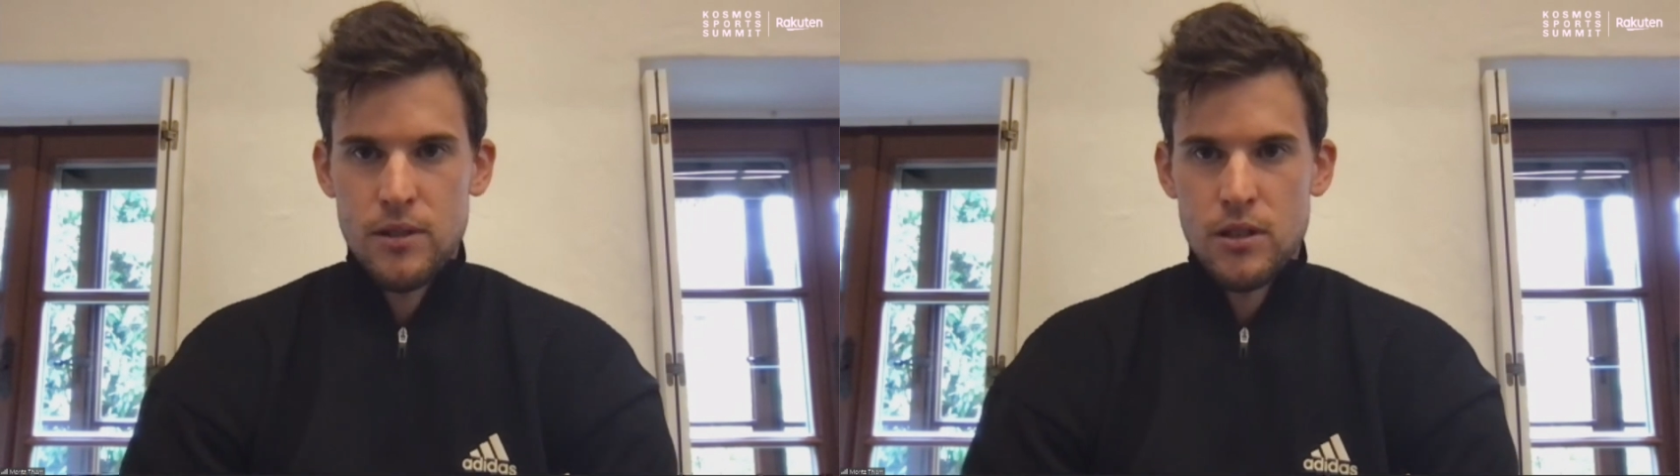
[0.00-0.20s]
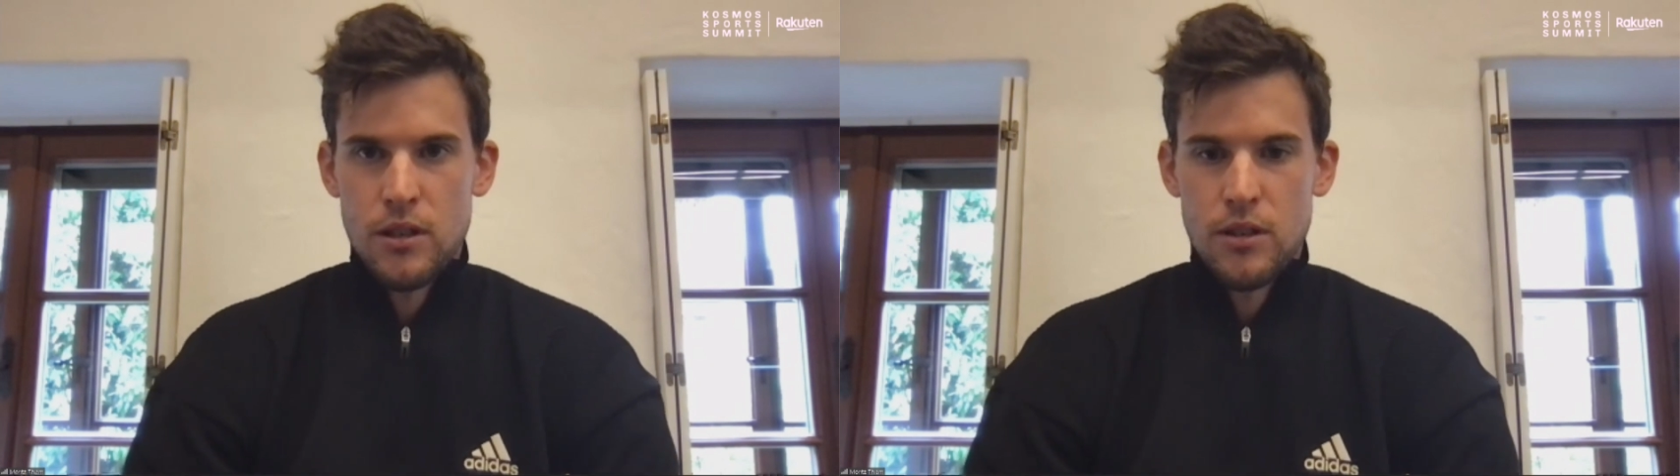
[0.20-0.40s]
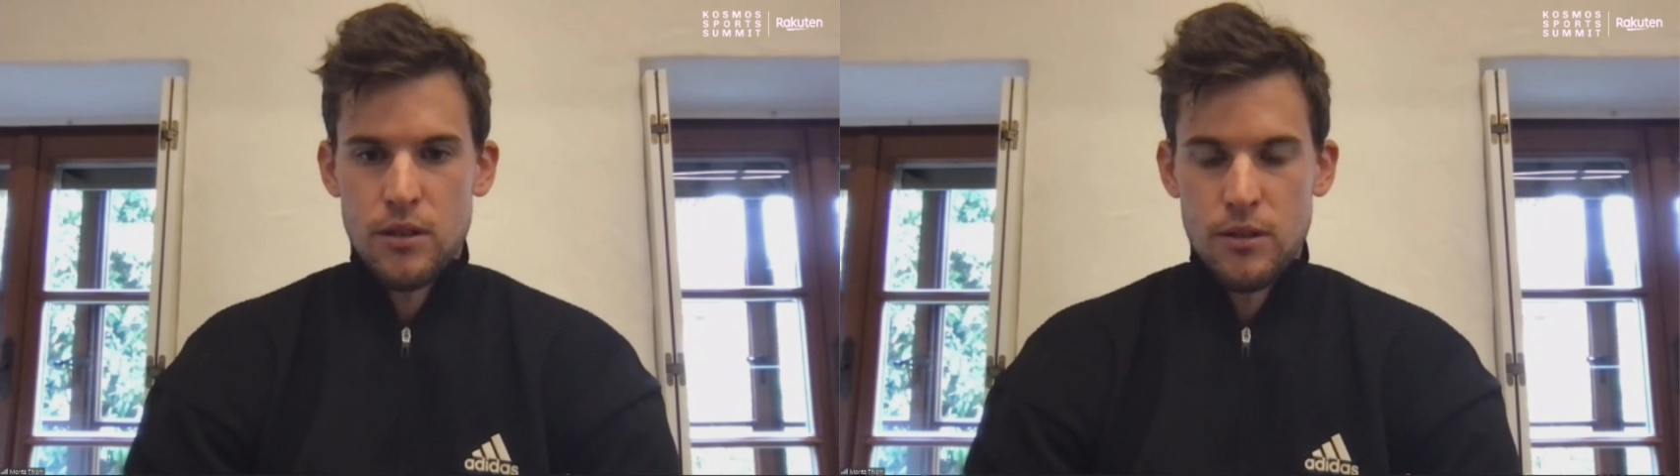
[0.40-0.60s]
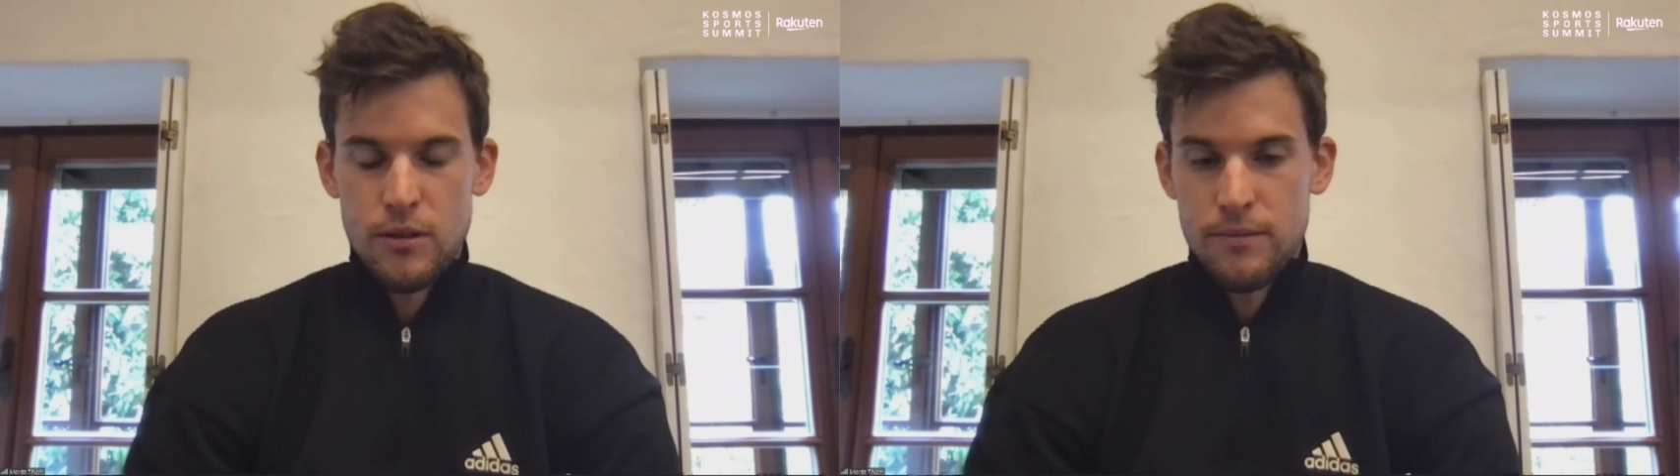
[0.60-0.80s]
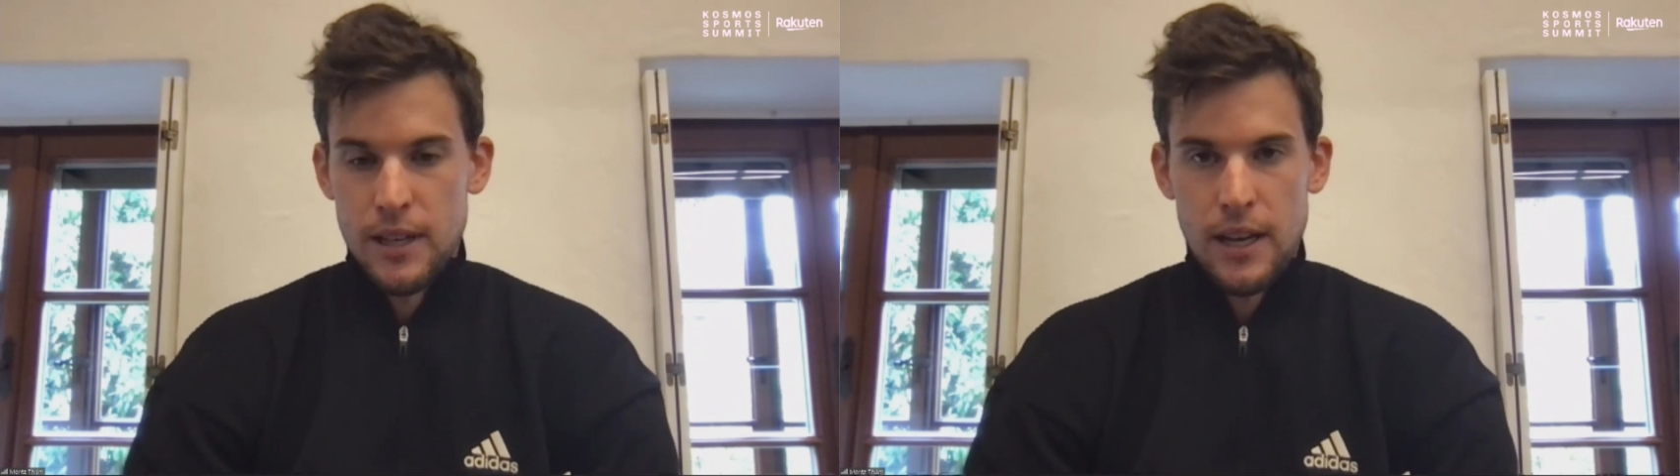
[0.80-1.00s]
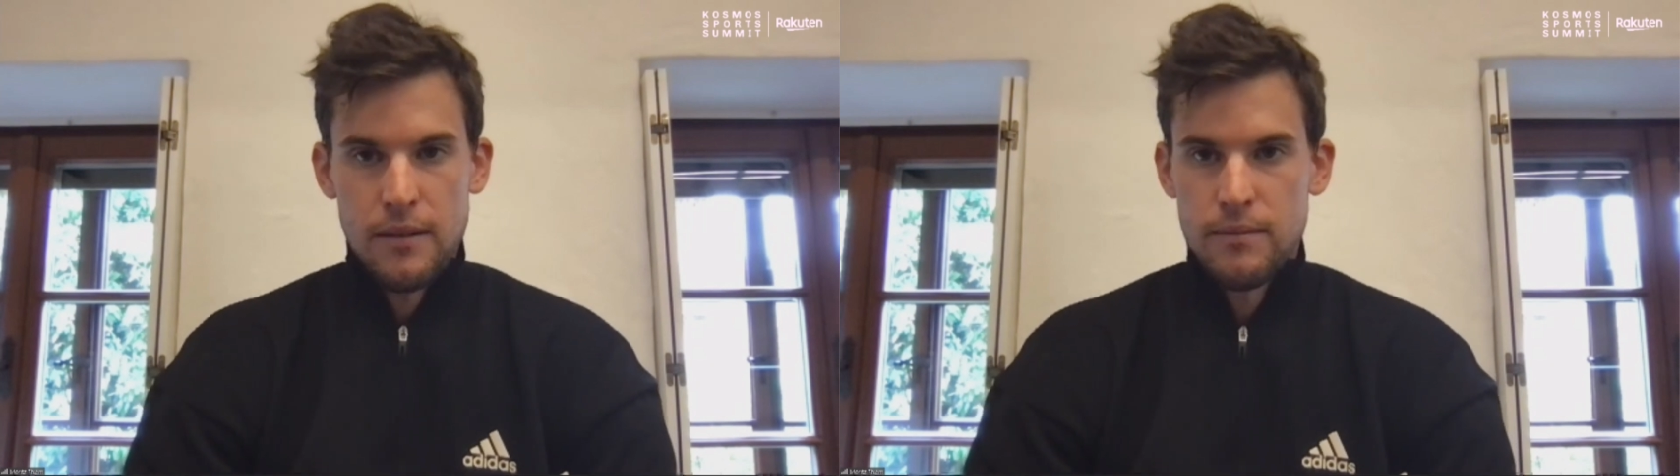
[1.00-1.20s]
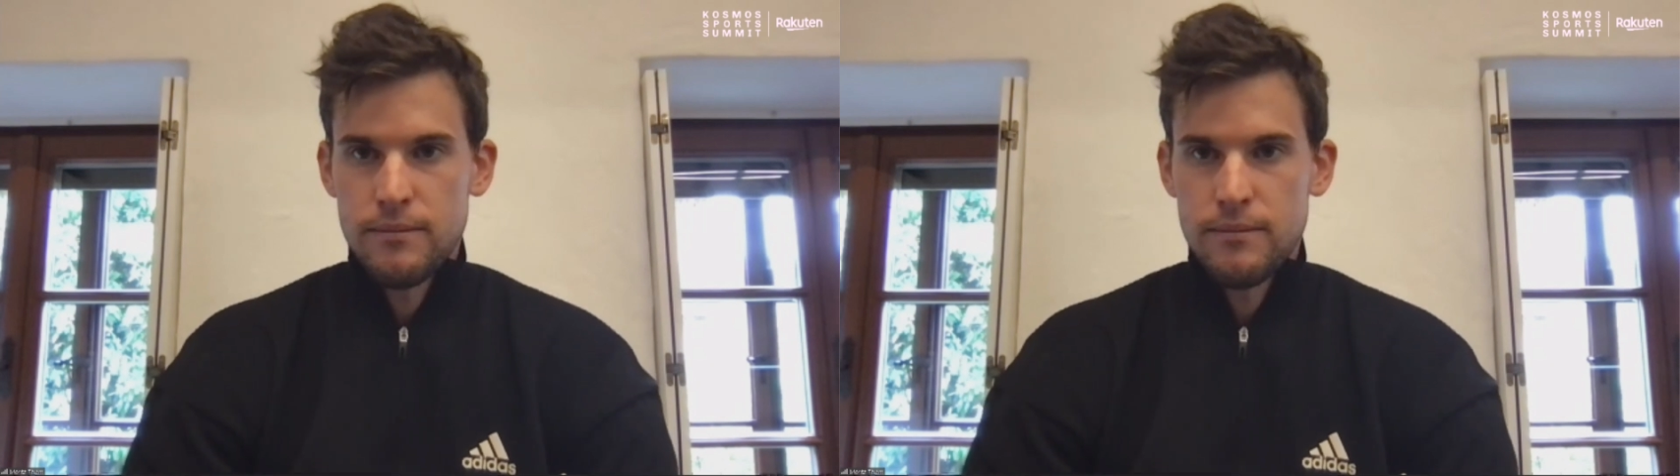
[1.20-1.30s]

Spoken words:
So yeah,